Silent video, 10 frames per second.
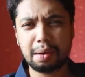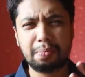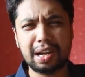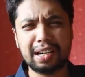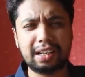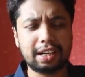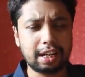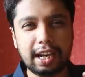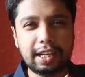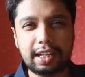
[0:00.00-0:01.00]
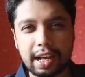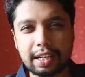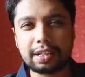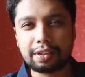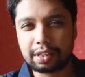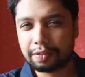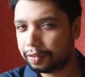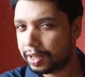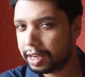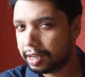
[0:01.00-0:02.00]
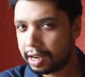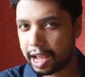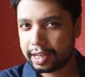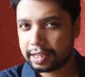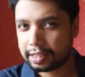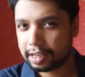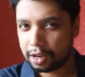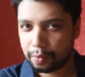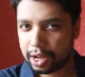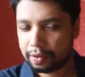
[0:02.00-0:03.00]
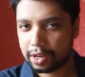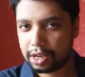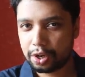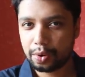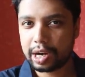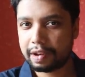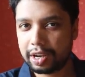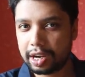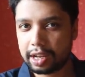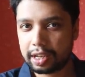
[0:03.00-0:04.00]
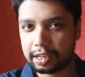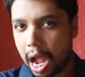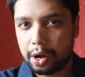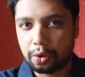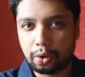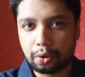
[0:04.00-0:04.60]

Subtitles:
But it does feel nice in a way when you do it every day. I don't